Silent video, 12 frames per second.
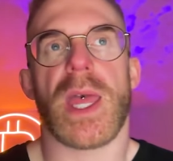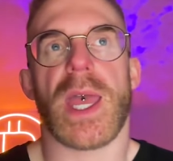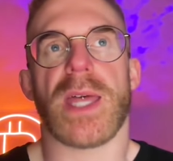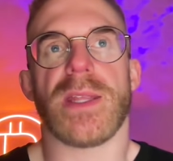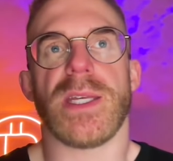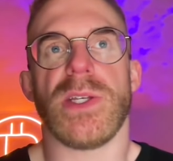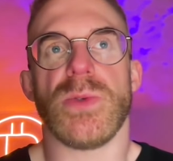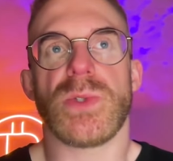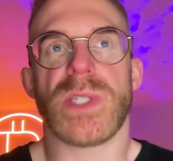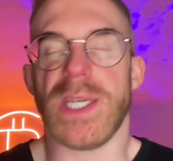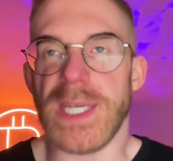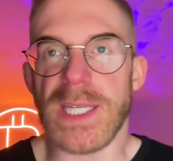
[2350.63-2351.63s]
And they use
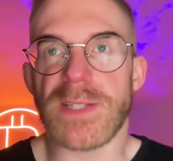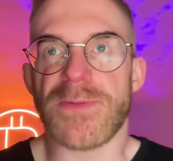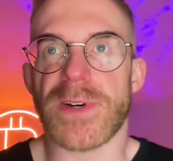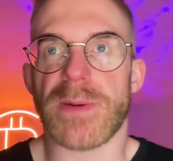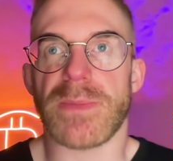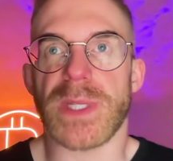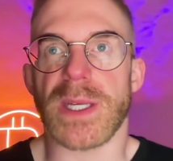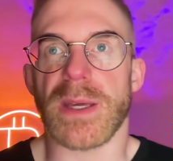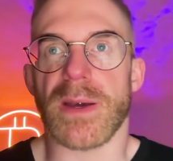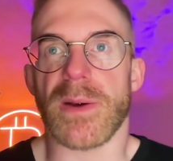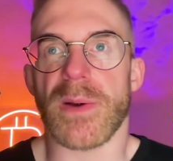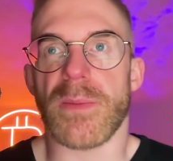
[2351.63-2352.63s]
the heat from
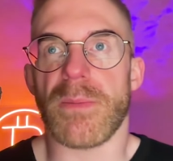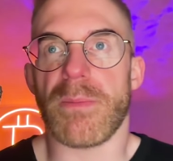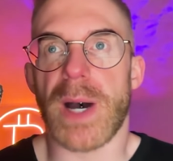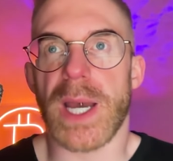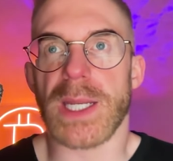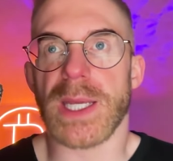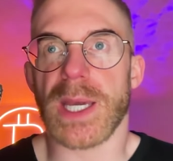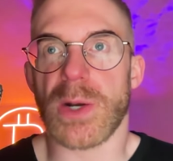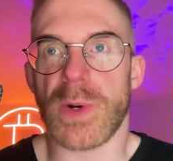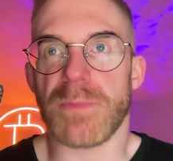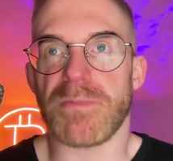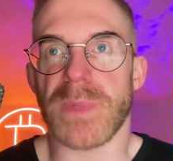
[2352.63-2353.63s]
the uh, mining
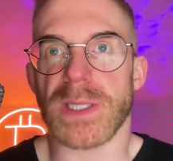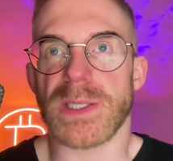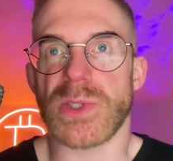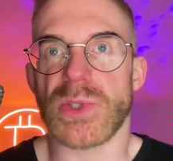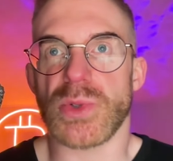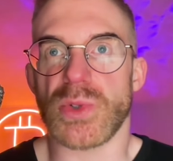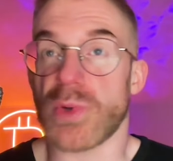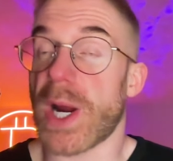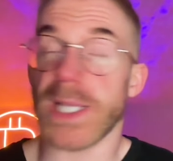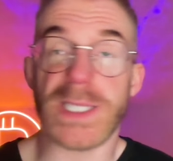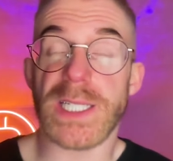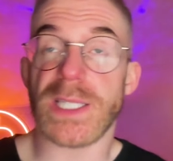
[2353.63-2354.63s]
equipment to
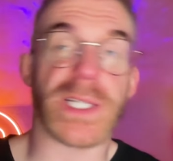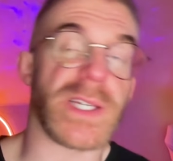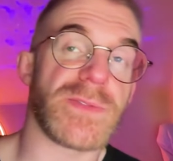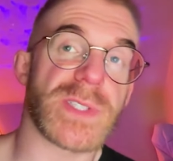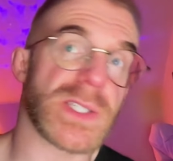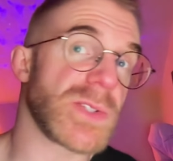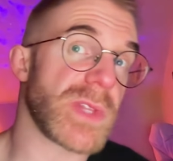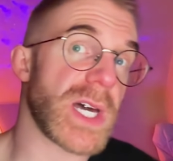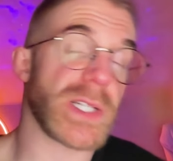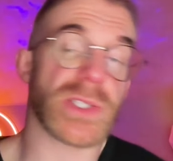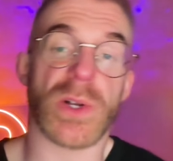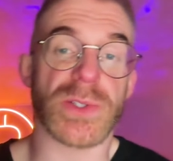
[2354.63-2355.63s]
dry tea leaves. So
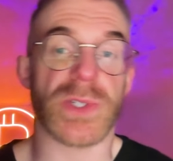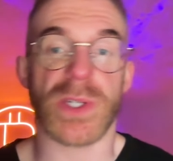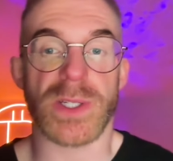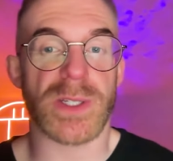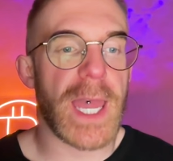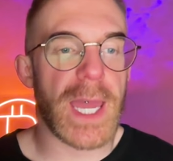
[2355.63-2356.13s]
that is also good.